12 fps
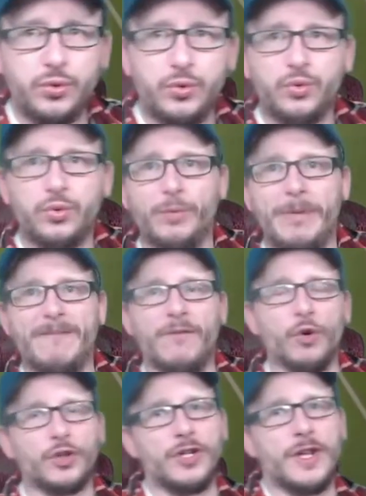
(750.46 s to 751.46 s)
A bit
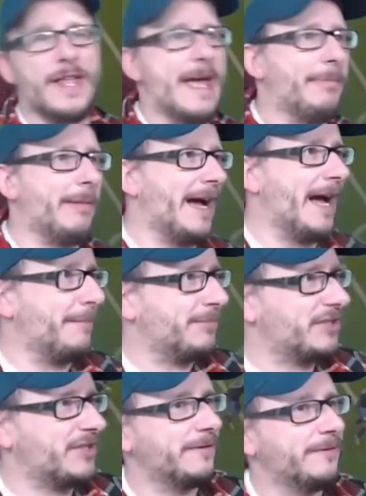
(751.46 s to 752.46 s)
fortunate there,
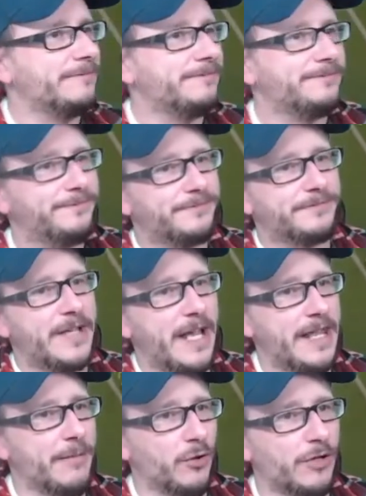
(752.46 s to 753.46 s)
perhaps. Getting
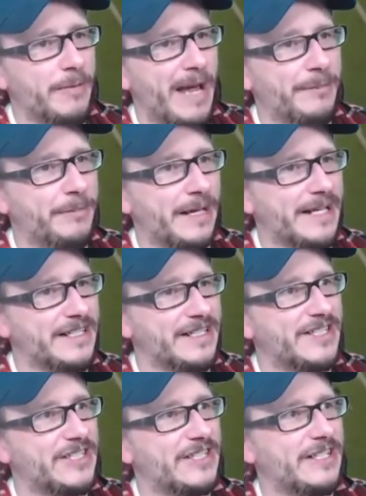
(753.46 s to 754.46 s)
the ball in the back
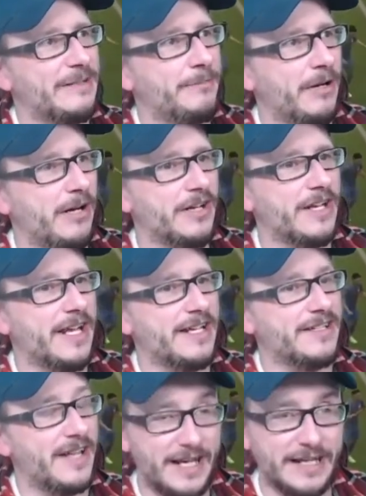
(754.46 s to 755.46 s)
bins.
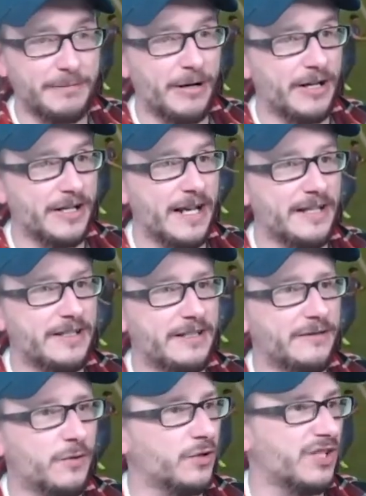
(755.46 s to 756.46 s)
Paredes. I think it's
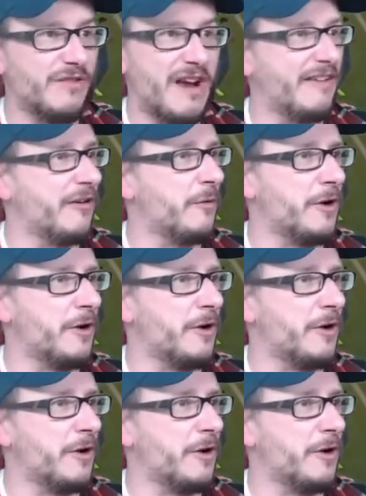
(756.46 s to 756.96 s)
Paredes or Torreira. One of